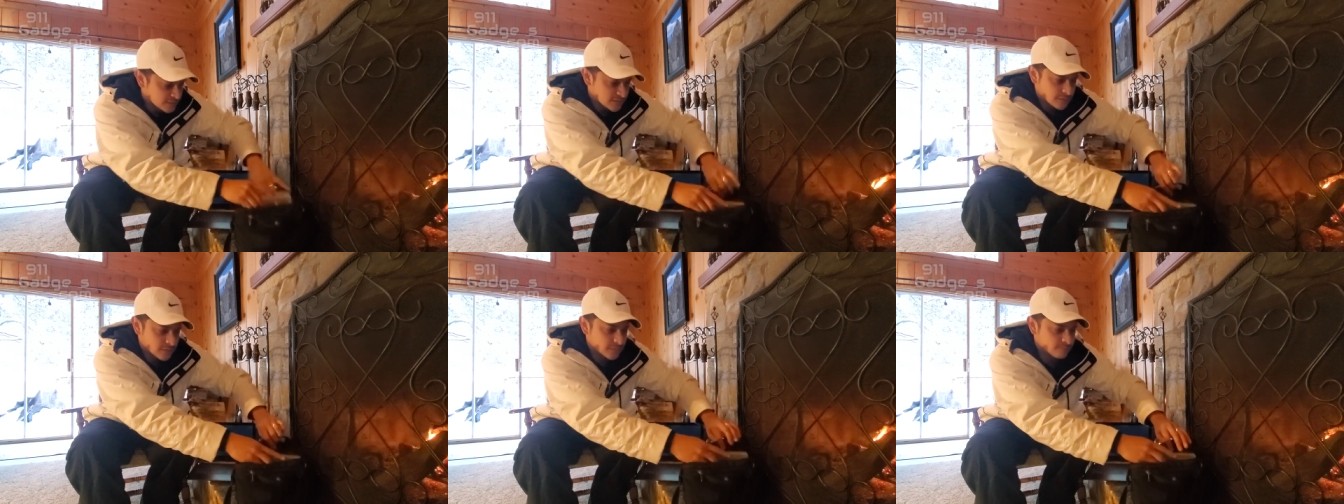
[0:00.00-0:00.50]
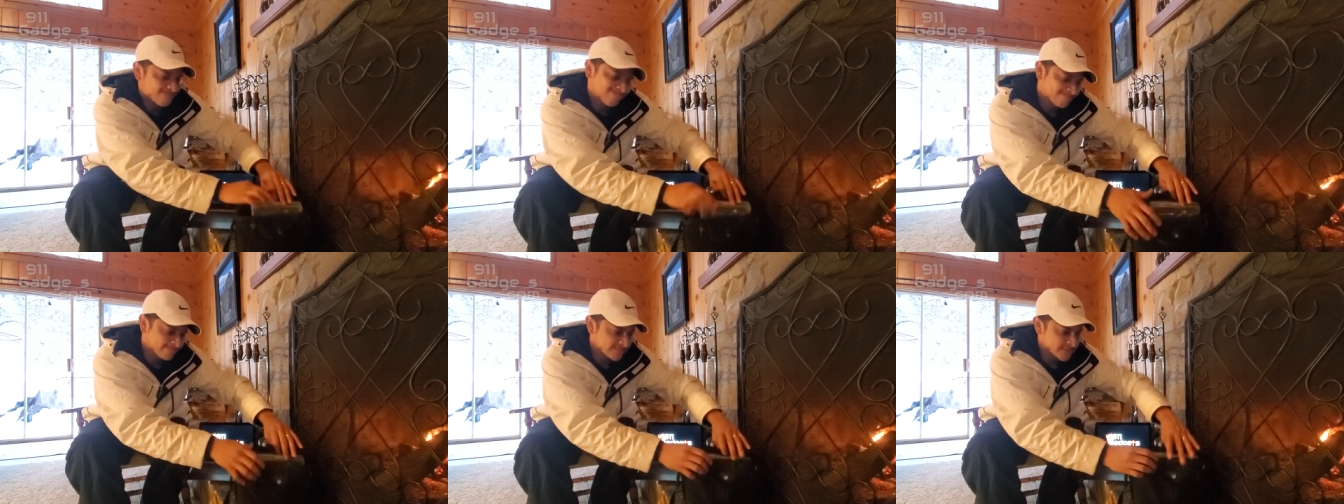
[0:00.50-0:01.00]
So
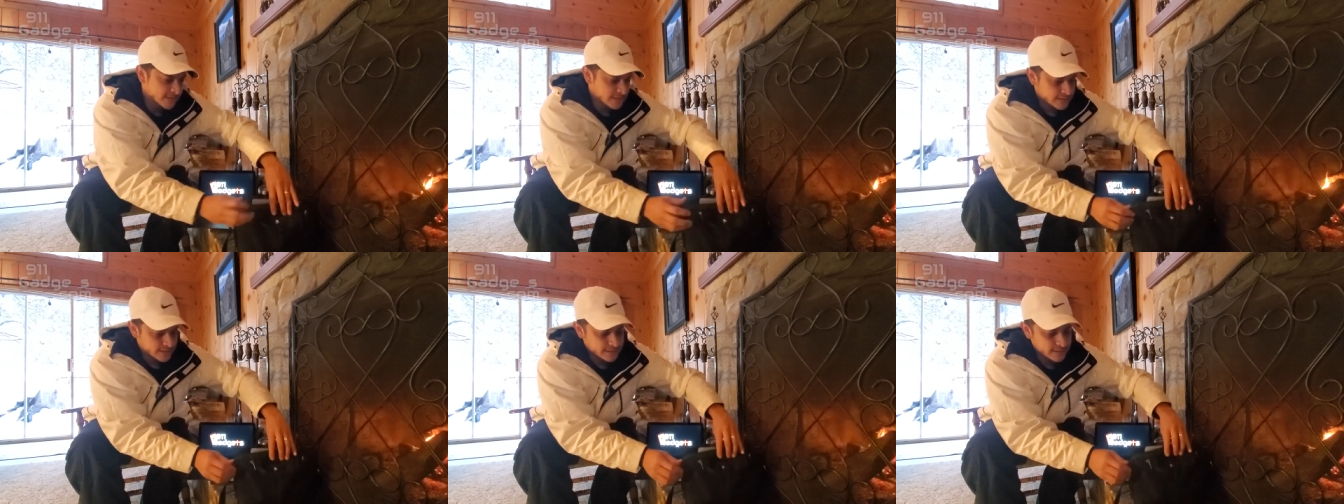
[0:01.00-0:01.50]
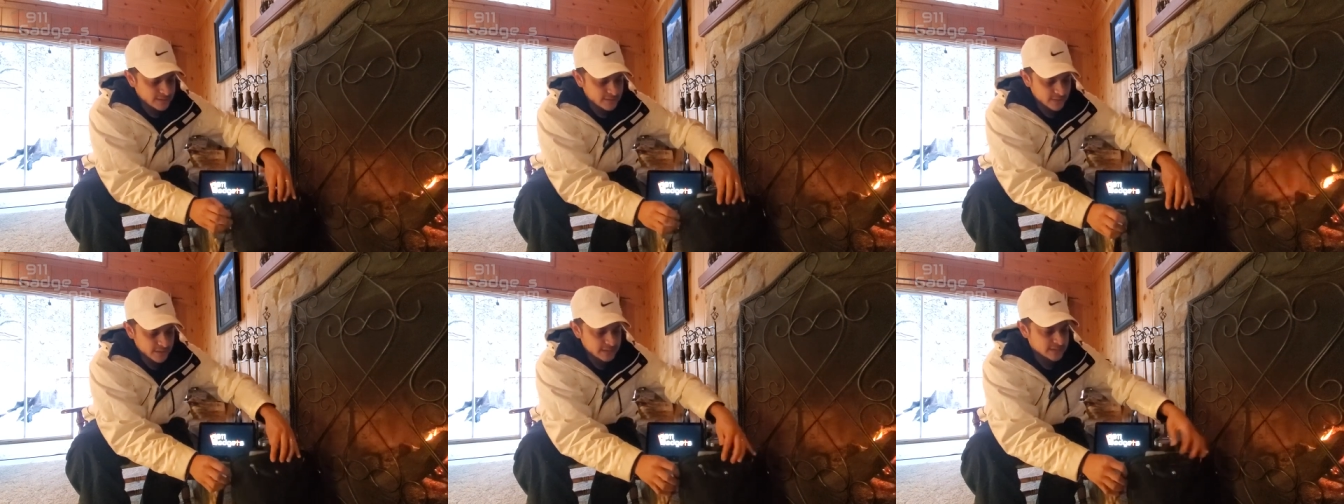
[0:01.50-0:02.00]
it is
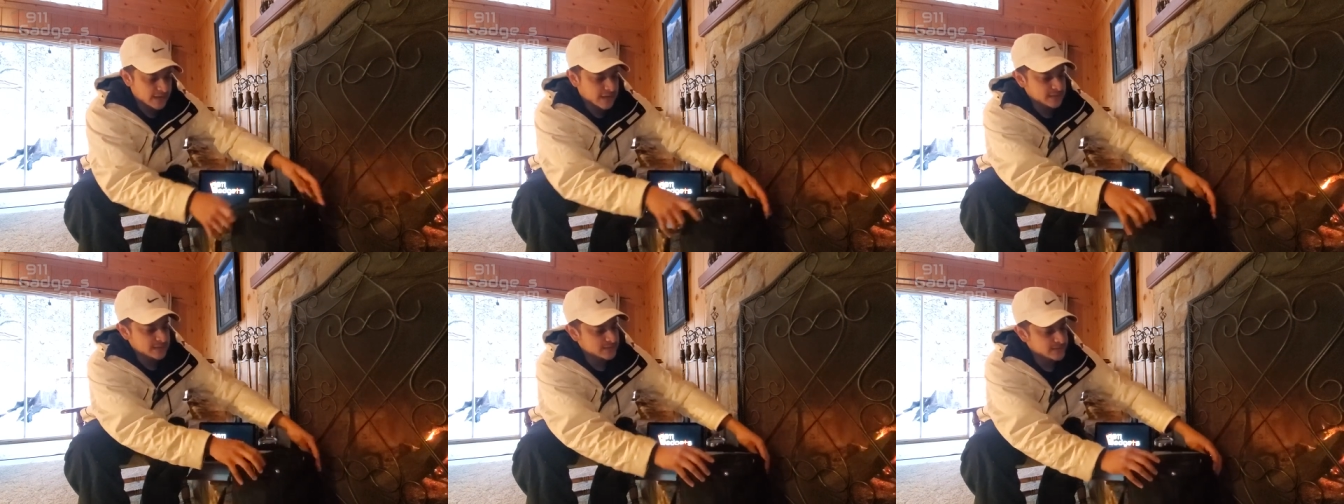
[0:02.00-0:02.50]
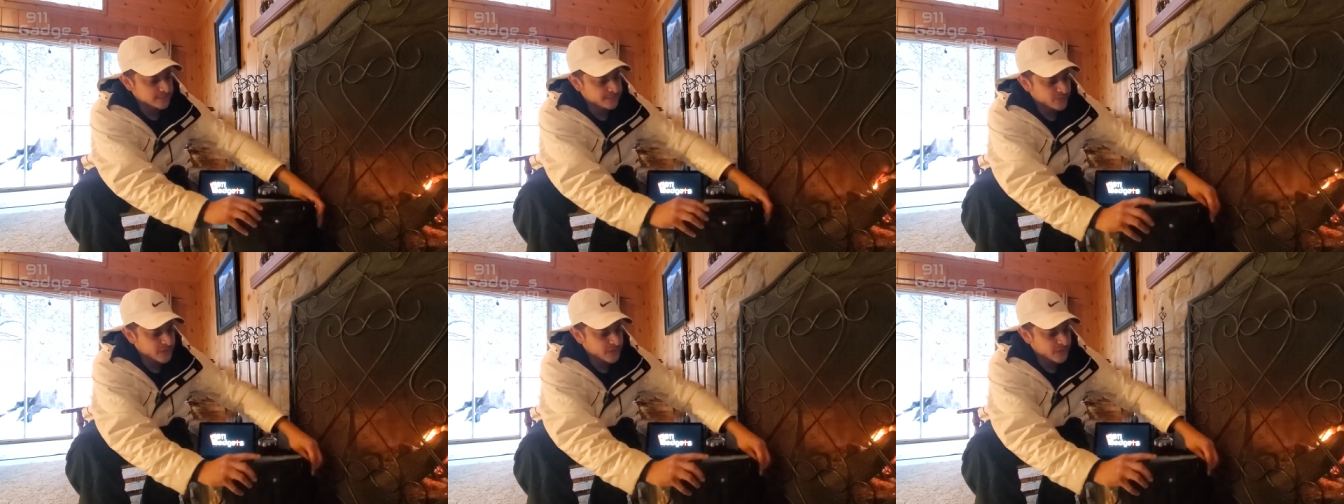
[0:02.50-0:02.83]
what it is, guys.